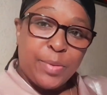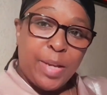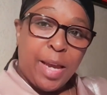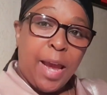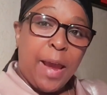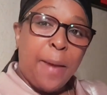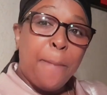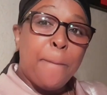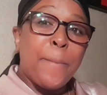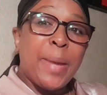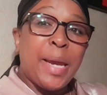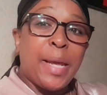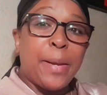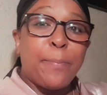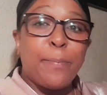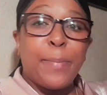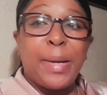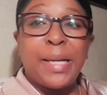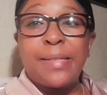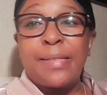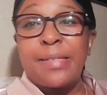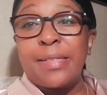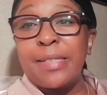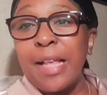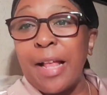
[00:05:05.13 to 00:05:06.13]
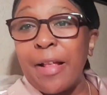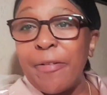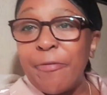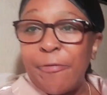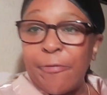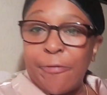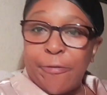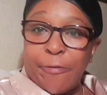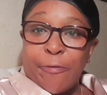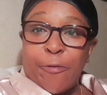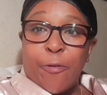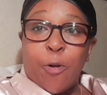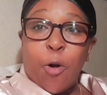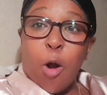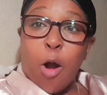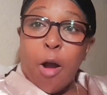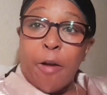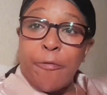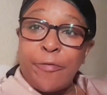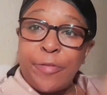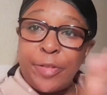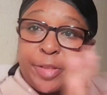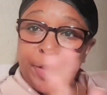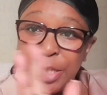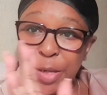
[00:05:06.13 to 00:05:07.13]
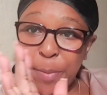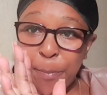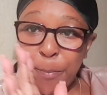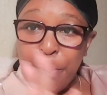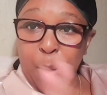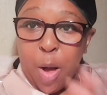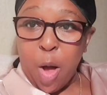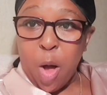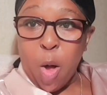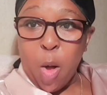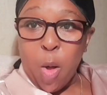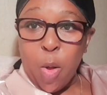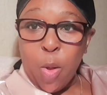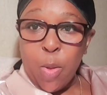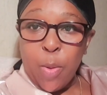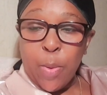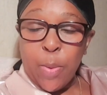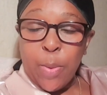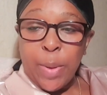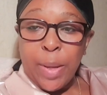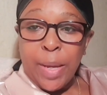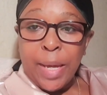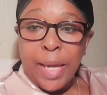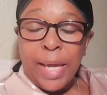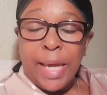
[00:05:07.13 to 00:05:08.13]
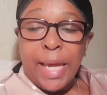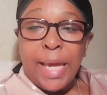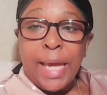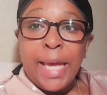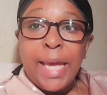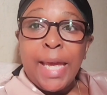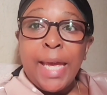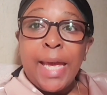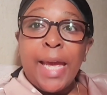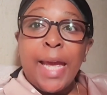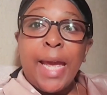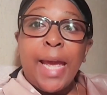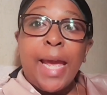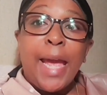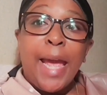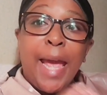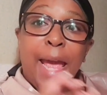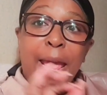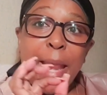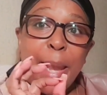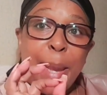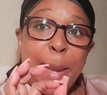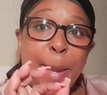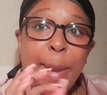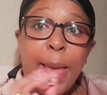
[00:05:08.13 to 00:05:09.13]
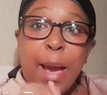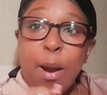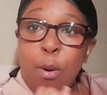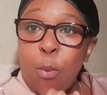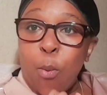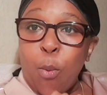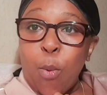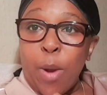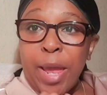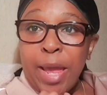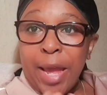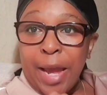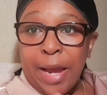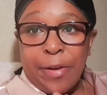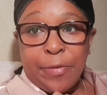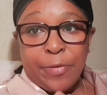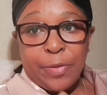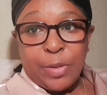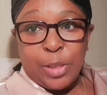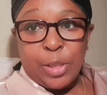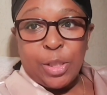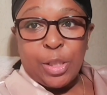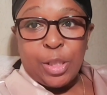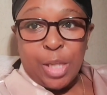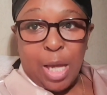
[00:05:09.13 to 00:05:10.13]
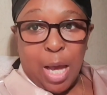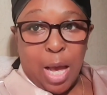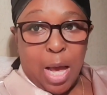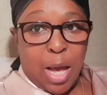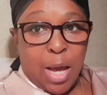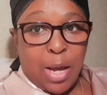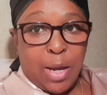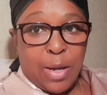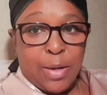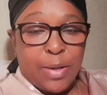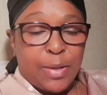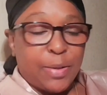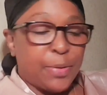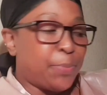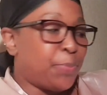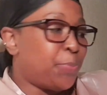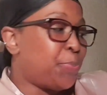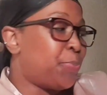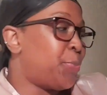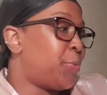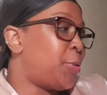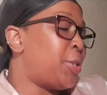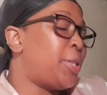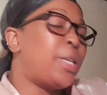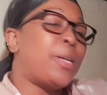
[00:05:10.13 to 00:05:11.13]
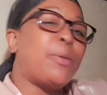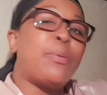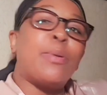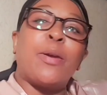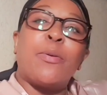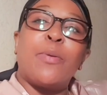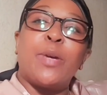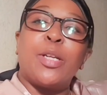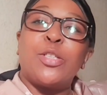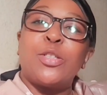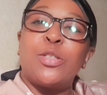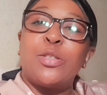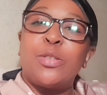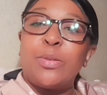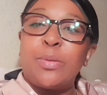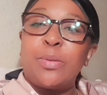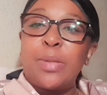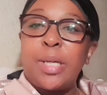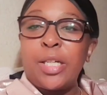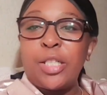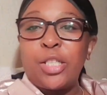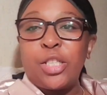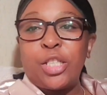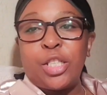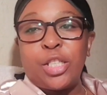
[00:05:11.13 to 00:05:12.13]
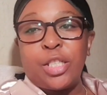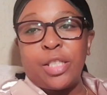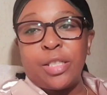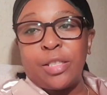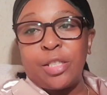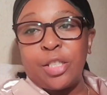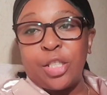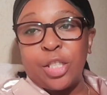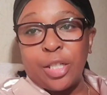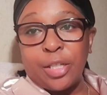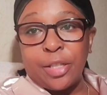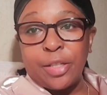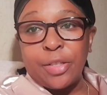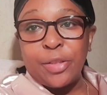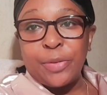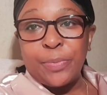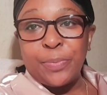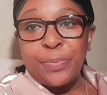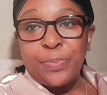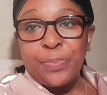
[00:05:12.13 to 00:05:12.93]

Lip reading: I make myself comfortable. And now we have to talk. Today we're going to do a chit chat.